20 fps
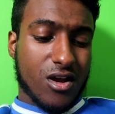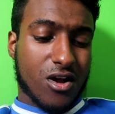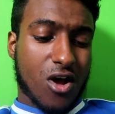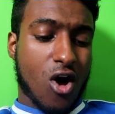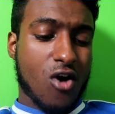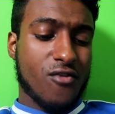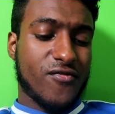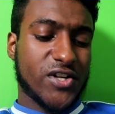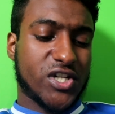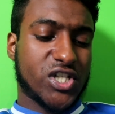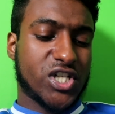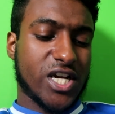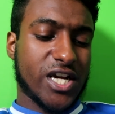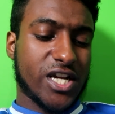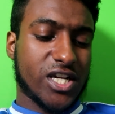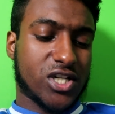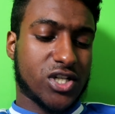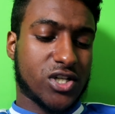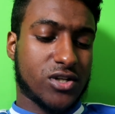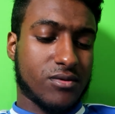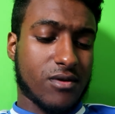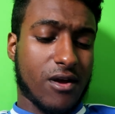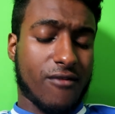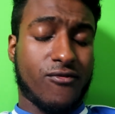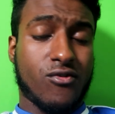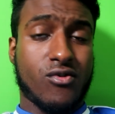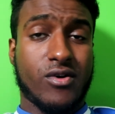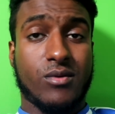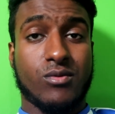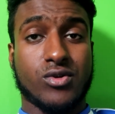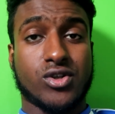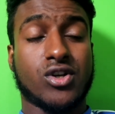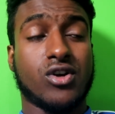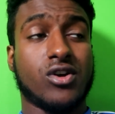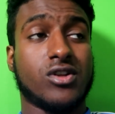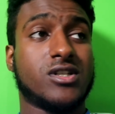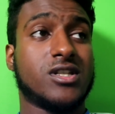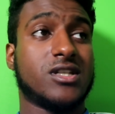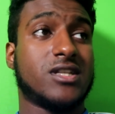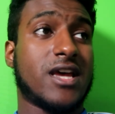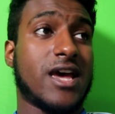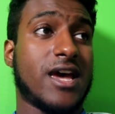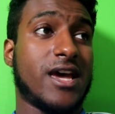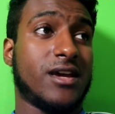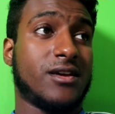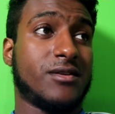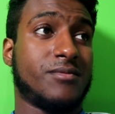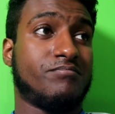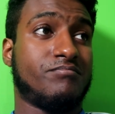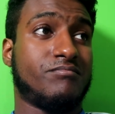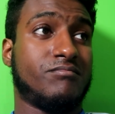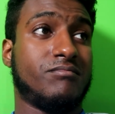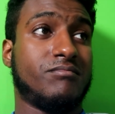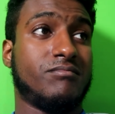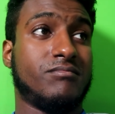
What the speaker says: Kovacic, I thought he was good today.